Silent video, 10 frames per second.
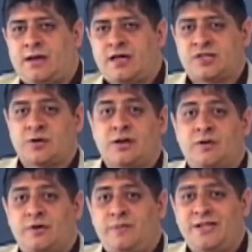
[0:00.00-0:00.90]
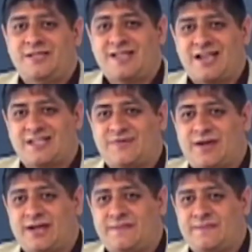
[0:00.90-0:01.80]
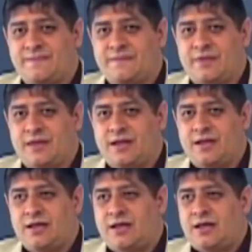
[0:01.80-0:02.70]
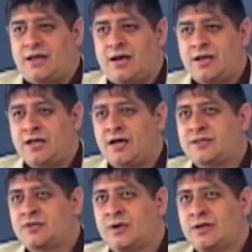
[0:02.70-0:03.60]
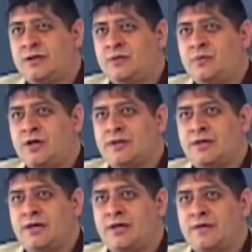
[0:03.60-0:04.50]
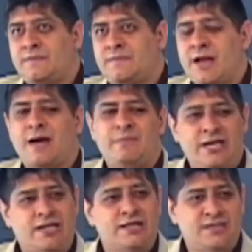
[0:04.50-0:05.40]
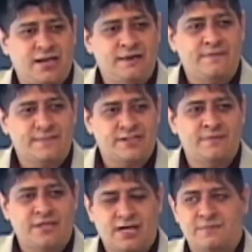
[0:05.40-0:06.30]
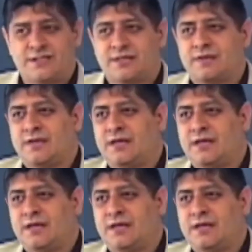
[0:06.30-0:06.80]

I struggle with being satisfied. I, I struggle with uh, not being content sometimes.